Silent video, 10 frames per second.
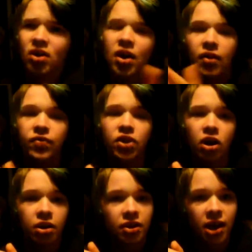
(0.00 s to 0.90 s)
have done
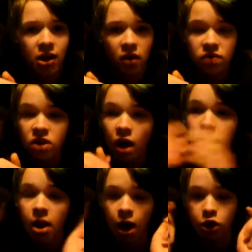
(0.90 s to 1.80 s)
in their lifetime.
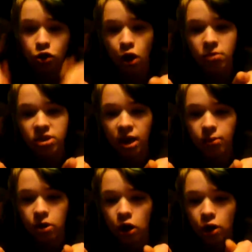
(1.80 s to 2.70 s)
And you comment down
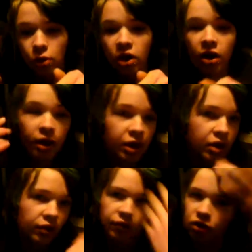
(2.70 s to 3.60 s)
below
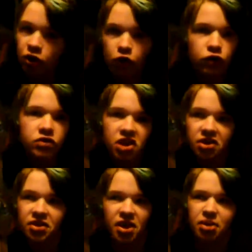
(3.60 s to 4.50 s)
if you've
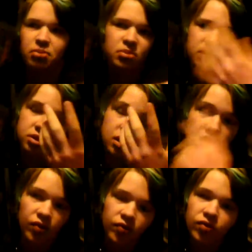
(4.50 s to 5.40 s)
done them,
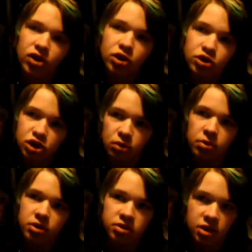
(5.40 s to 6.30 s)
if YouTube
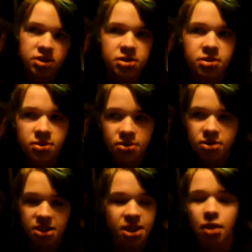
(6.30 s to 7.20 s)
doesn't
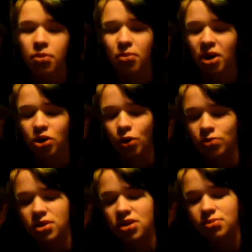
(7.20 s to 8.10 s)
disable my
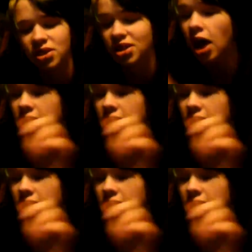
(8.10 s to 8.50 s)
comments. Because I